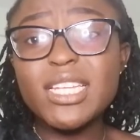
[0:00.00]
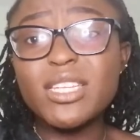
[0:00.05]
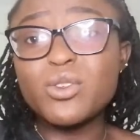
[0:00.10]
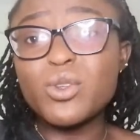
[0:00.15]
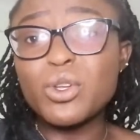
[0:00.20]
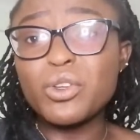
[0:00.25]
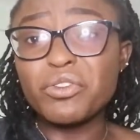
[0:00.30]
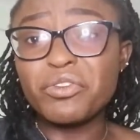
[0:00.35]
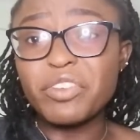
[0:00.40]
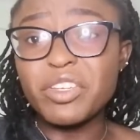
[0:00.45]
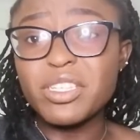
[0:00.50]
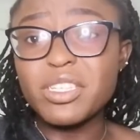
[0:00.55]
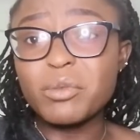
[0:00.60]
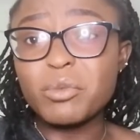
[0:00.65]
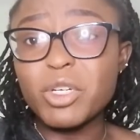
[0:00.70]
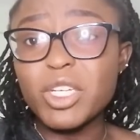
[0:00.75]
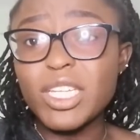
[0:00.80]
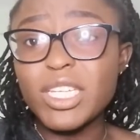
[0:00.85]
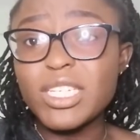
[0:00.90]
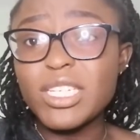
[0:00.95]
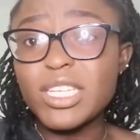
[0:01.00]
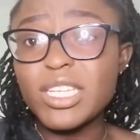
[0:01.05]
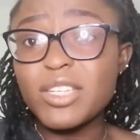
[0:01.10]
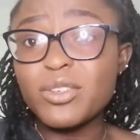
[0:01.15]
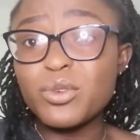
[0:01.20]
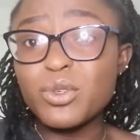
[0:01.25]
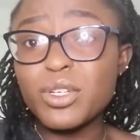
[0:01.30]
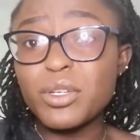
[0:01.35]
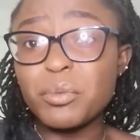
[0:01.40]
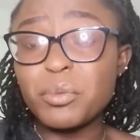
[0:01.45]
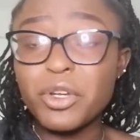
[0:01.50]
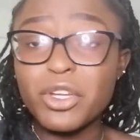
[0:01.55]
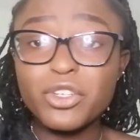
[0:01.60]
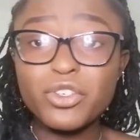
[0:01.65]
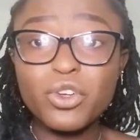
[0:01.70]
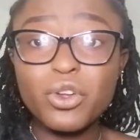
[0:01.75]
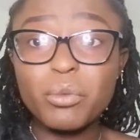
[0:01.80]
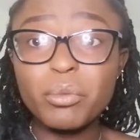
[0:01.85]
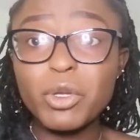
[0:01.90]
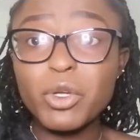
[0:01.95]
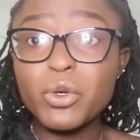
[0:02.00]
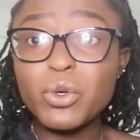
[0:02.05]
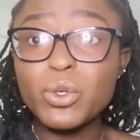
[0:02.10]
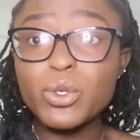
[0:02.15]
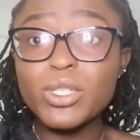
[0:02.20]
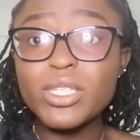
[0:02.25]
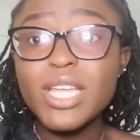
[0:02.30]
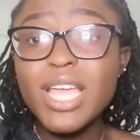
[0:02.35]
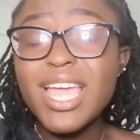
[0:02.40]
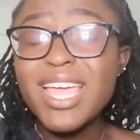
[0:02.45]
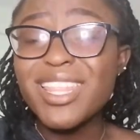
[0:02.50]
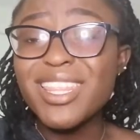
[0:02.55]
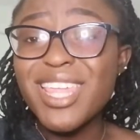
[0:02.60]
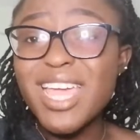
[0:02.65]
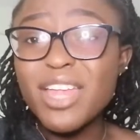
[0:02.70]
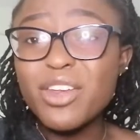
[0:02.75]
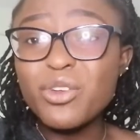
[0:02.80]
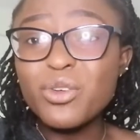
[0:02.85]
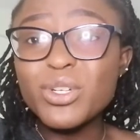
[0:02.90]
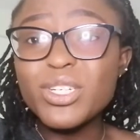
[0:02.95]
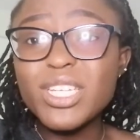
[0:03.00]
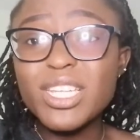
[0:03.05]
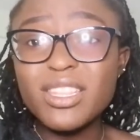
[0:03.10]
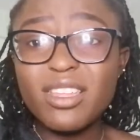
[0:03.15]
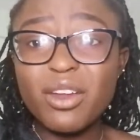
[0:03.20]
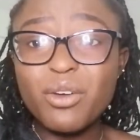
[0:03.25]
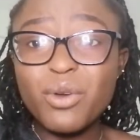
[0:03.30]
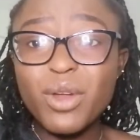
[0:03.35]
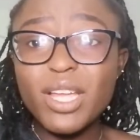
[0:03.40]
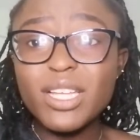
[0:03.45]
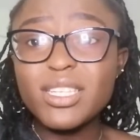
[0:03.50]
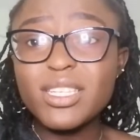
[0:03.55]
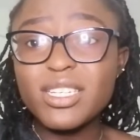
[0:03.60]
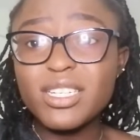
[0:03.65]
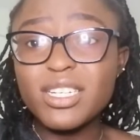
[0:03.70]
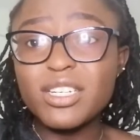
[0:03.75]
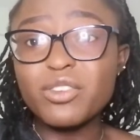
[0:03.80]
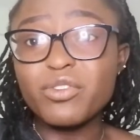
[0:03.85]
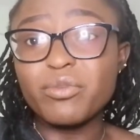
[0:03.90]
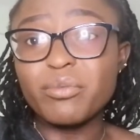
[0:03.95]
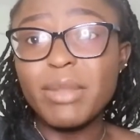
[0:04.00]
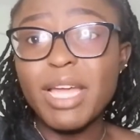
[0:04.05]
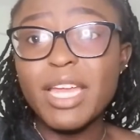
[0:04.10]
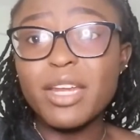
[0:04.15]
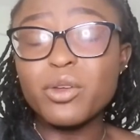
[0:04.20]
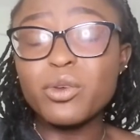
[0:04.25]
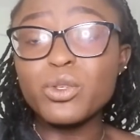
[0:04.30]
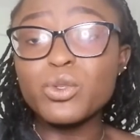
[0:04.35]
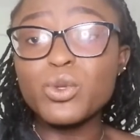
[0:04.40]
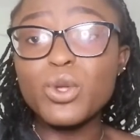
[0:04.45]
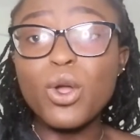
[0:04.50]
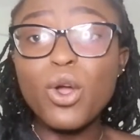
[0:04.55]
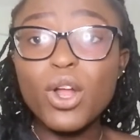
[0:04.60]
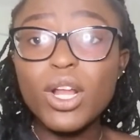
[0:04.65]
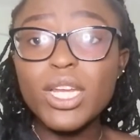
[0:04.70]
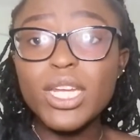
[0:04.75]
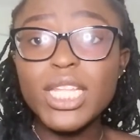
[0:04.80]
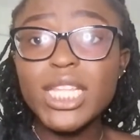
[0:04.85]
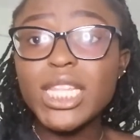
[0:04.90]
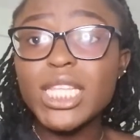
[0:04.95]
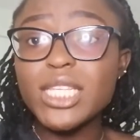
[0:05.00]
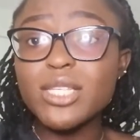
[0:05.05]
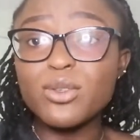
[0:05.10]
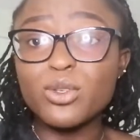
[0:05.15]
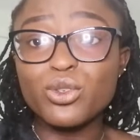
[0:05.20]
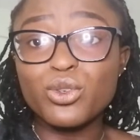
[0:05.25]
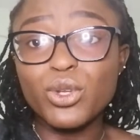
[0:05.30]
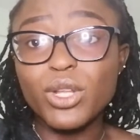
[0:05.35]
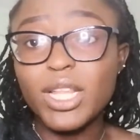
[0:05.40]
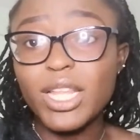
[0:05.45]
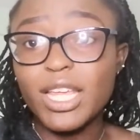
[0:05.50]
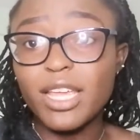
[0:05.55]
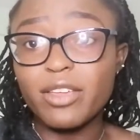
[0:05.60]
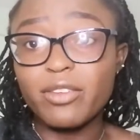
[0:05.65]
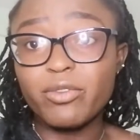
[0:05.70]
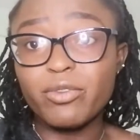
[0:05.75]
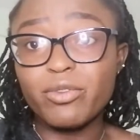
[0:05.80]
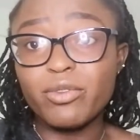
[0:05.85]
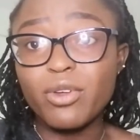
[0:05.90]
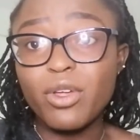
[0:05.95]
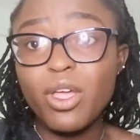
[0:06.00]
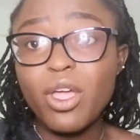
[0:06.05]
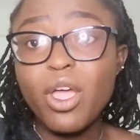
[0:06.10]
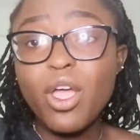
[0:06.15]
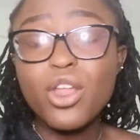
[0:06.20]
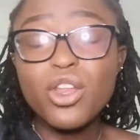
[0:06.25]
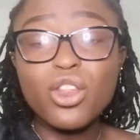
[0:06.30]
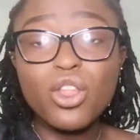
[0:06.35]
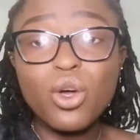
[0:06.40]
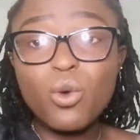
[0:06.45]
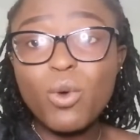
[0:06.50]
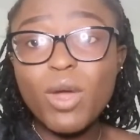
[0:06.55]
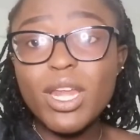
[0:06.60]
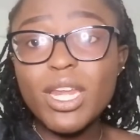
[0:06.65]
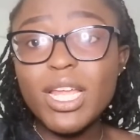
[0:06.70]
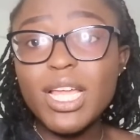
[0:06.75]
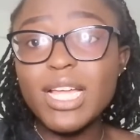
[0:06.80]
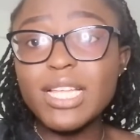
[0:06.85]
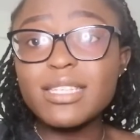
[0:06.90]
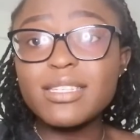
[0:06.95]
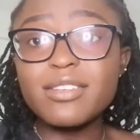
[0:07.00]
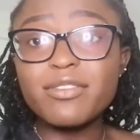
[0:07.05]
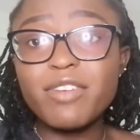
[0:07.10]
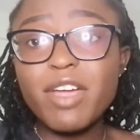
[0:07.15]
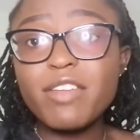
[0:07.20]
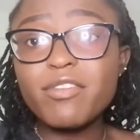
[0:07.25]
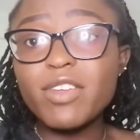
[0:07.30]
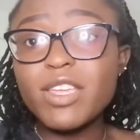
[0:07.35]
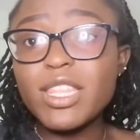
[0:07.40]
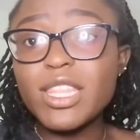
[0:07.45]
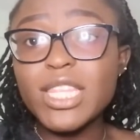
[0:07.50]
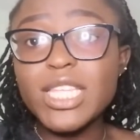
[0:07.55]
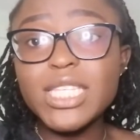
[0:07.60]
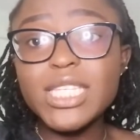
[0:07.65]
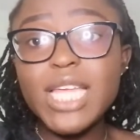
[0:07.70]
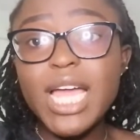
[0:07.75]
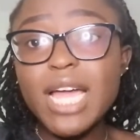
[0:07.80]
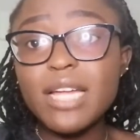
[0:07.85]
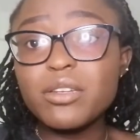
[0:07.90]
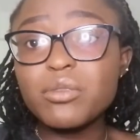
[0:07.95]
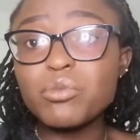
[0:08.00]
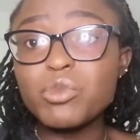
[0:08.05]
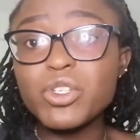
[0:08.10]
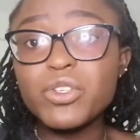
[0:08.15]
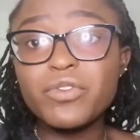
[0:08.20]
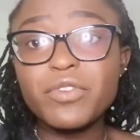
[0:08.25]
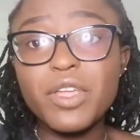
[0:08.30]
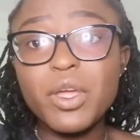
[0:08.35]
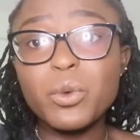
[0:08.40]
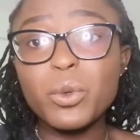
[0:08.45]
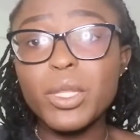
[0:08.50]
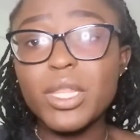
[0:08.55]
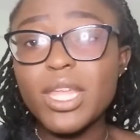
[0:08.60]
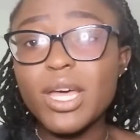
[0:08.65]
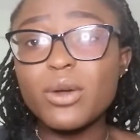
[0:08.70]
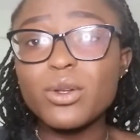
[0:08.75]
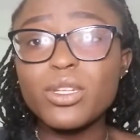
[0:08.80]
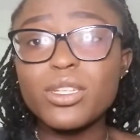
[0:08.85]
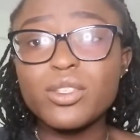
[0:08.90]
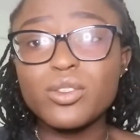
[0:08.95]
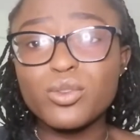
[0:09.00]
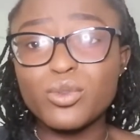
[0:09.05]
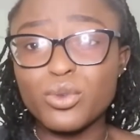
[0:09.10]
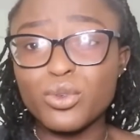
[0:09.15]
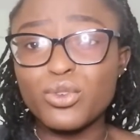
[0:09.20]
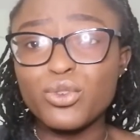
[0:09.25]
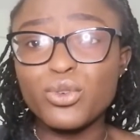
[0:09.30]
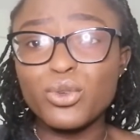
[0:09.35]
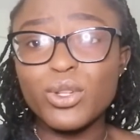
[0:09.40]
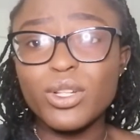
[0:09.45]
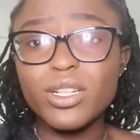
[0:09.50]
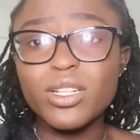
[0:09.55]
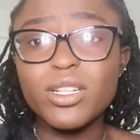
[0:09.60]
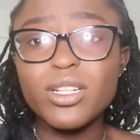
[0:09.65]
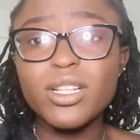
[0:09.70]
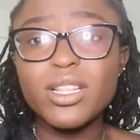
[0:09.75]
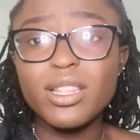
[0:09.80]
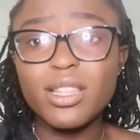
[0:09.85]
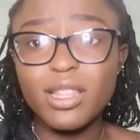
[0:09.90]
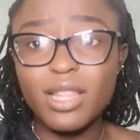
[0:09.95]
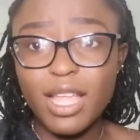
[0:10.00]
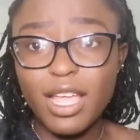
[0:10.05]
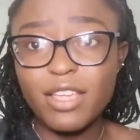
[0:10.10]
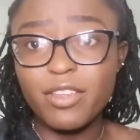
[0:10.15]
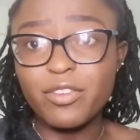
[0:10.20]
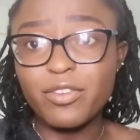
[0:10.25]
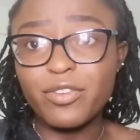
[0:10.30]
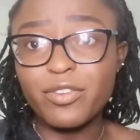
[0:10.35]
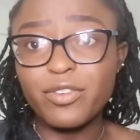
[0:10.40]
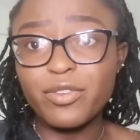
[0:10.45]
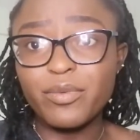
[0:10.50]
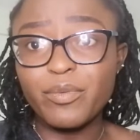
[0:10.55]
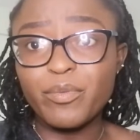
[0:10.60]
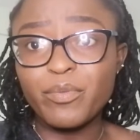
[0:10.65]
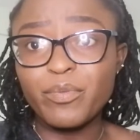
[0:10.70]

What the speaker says: is when you find someone getting into depression, because they are not in the right state of mind, because we all need this social life. No one can survive in this atmosphere without social life.